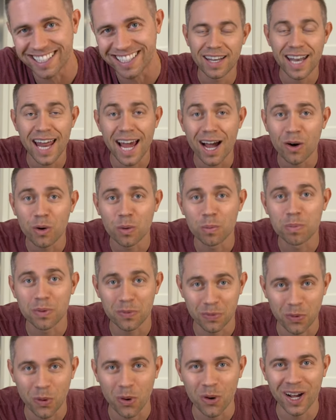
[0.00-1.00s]
Now,
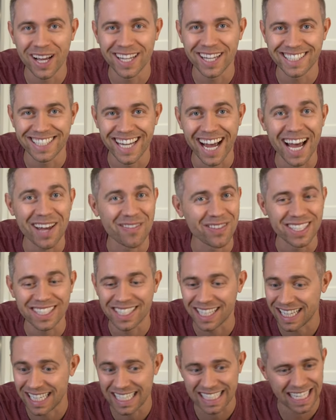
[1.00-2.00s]
before I dive into
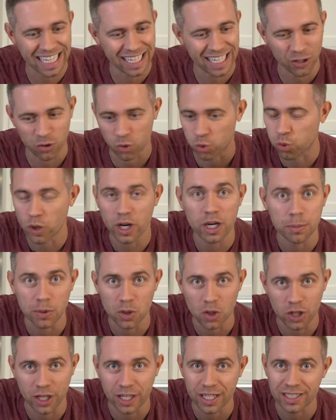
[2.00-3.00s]
these incredible
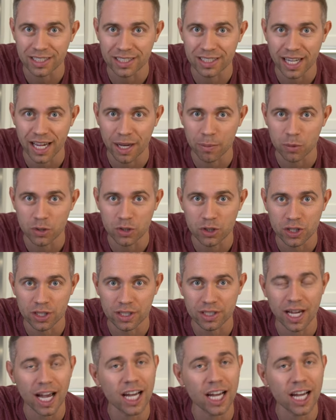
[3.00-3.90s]
looking sandwiches,